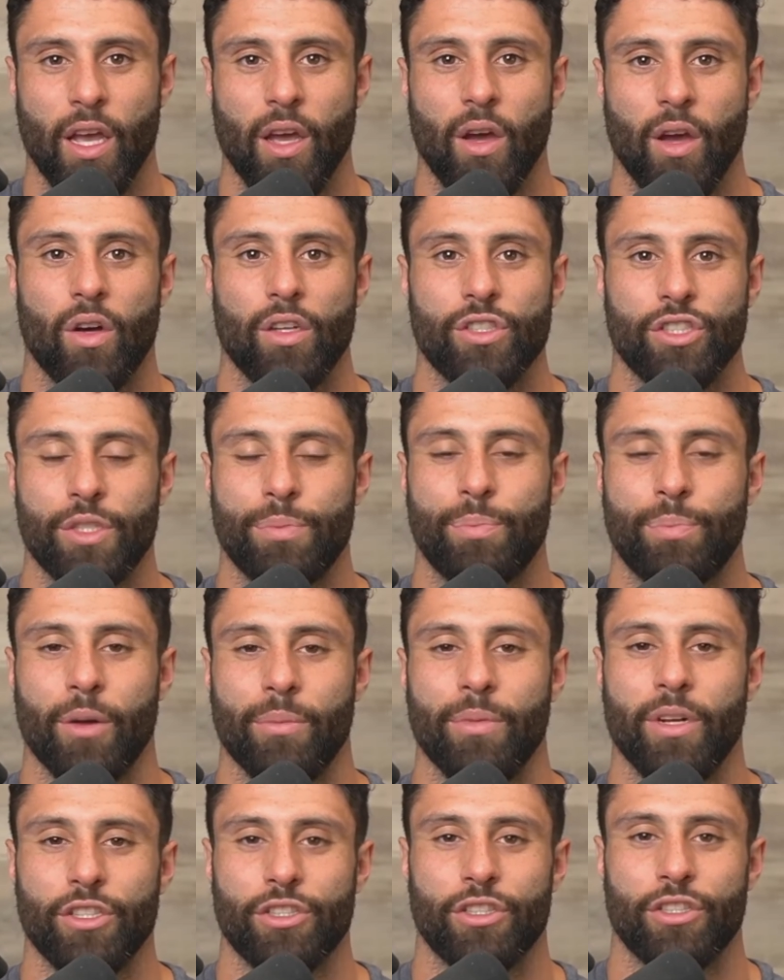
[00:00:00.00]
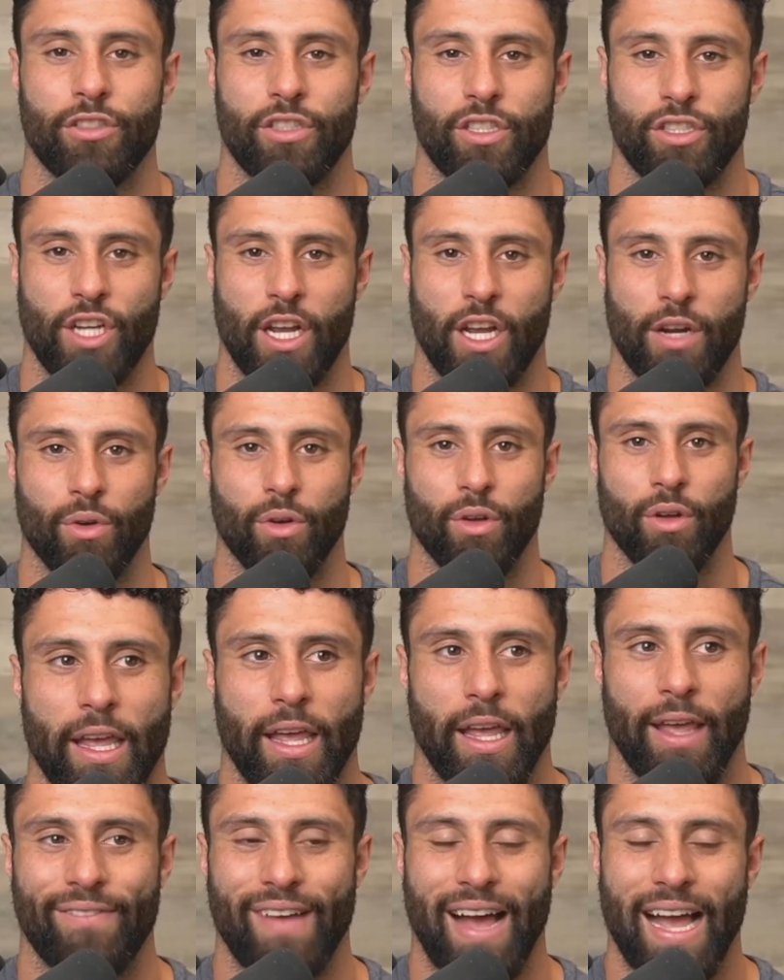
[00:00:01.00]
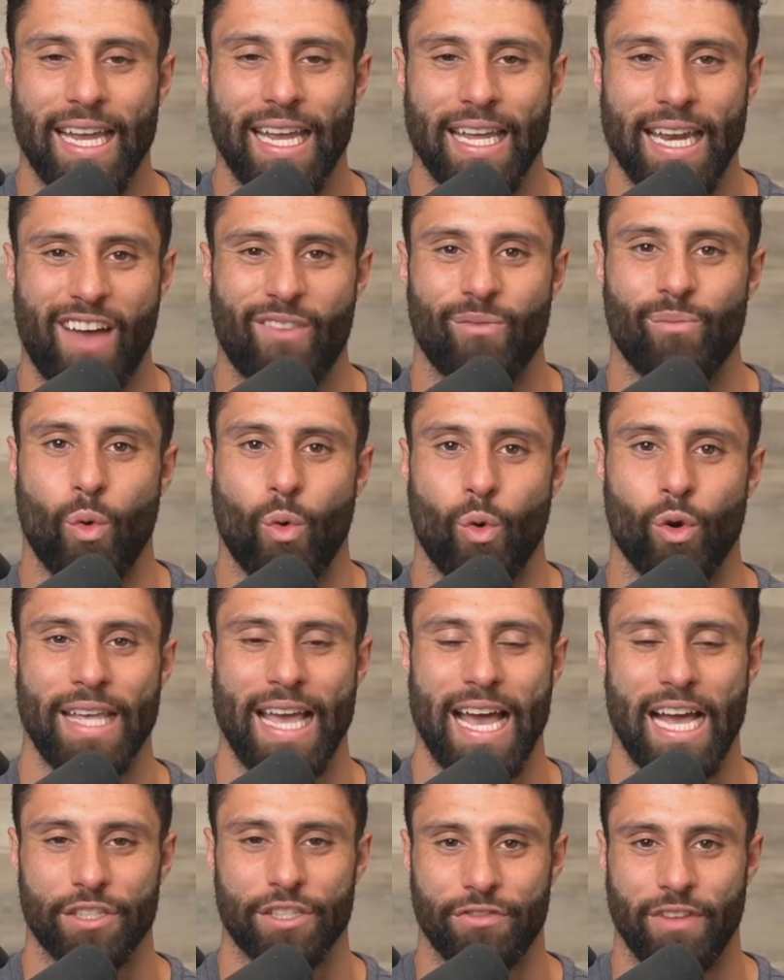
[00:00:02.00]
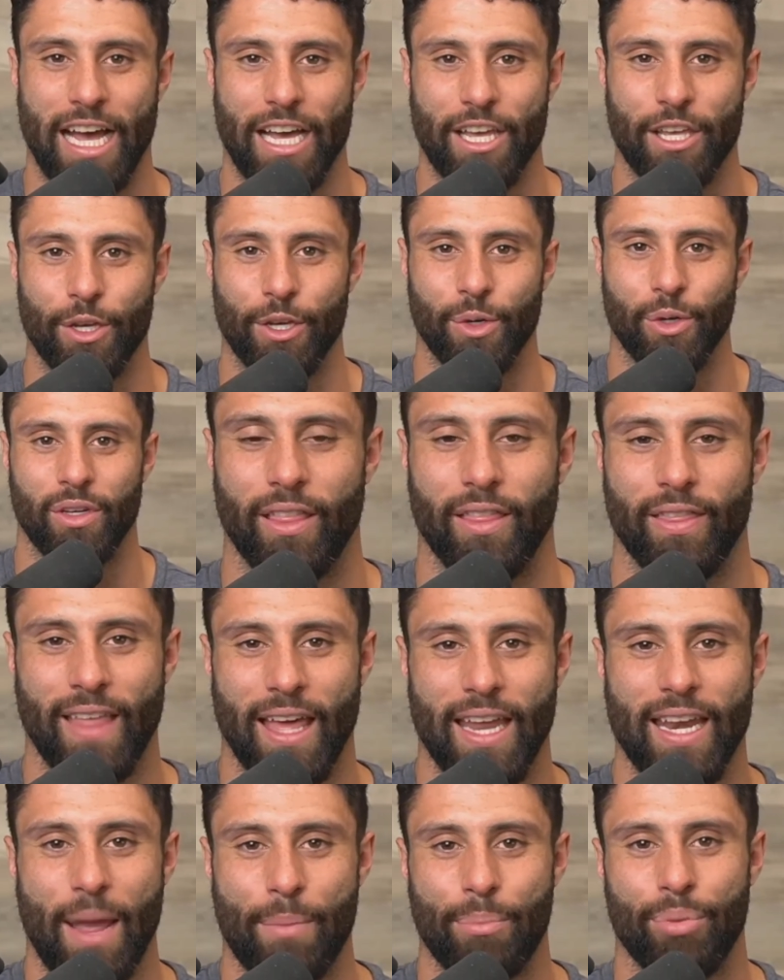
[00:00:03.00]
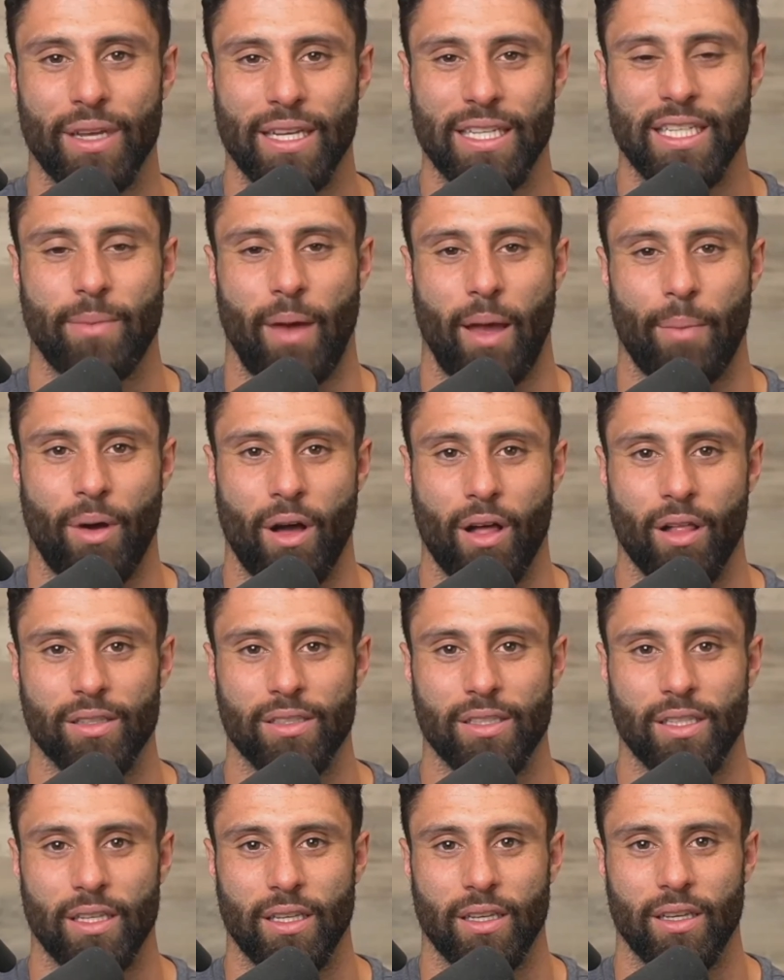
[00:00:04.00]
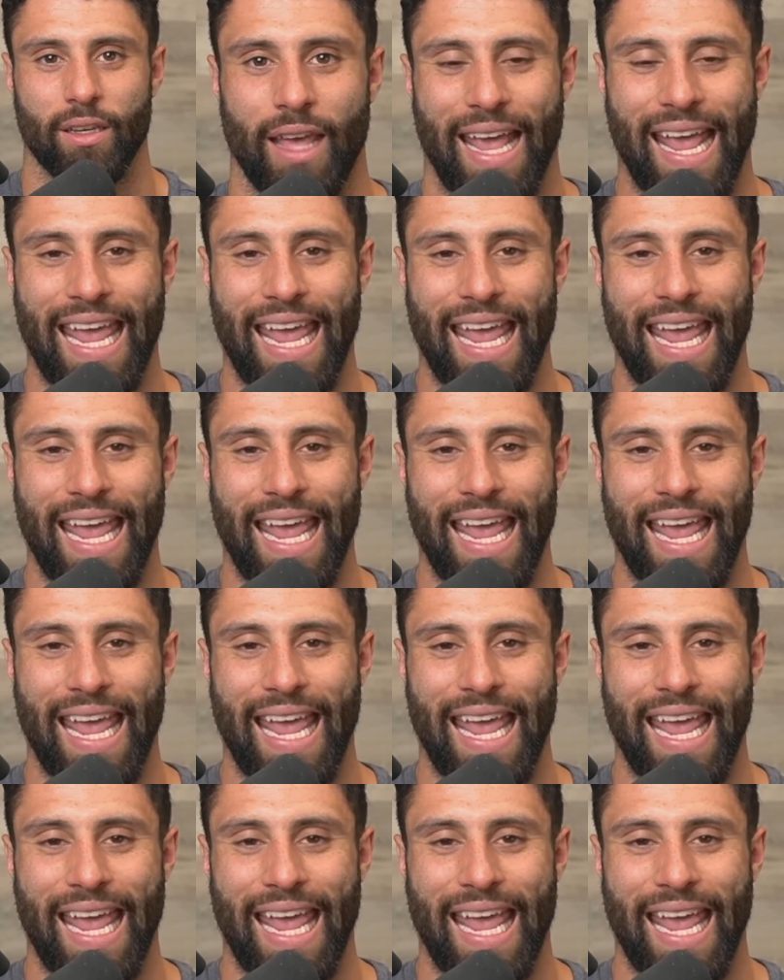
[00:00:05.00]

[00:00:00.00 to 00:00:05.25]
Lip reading: just permanent insurance in general. If I can have more cash value than I put into my policy,